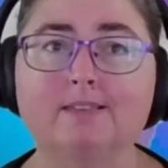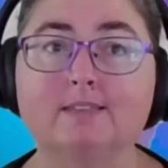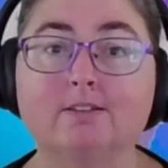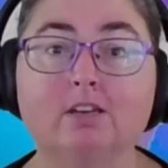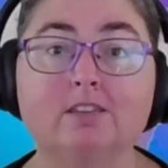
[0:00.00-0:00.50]

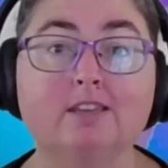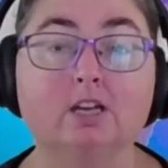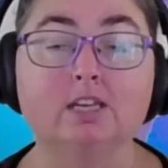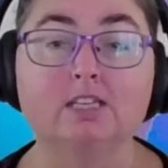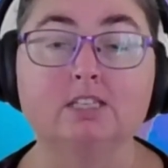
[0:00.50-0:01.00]
Is there anything
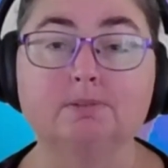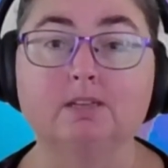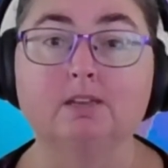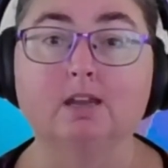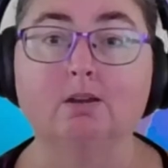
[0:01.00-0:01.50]
I need to
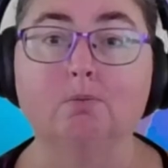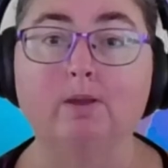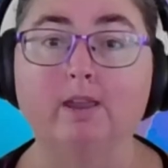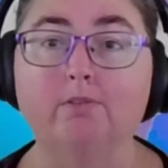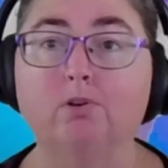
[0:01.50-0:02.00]
be
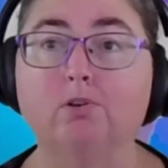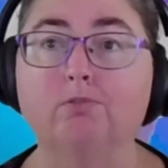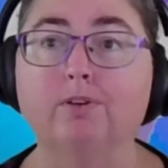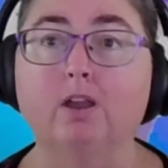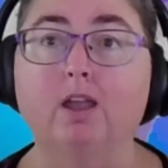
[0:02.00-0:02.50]
aware
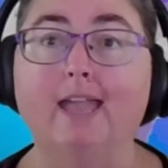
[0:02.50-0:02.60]
of?